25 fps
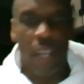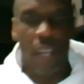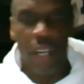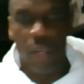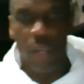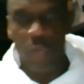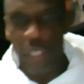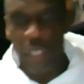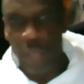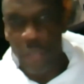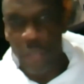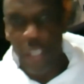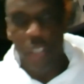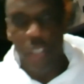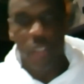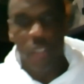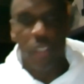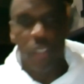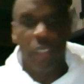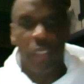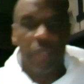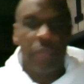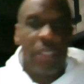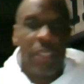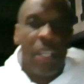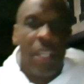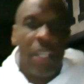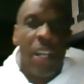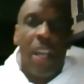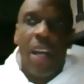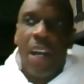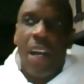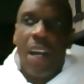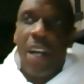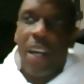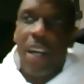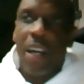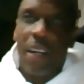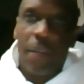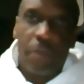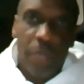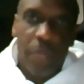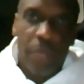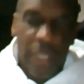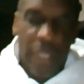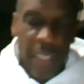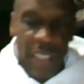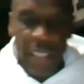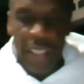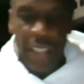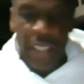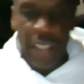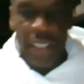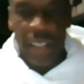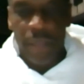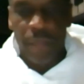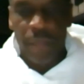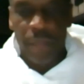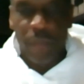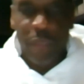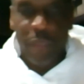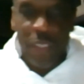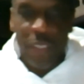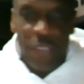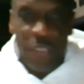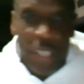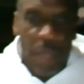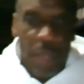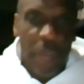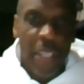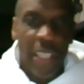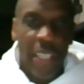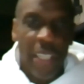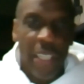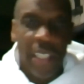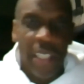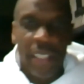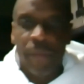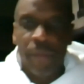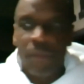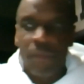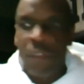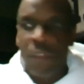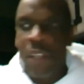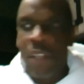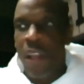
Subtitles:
Willie Randolph, Bonilla, Saberhagen.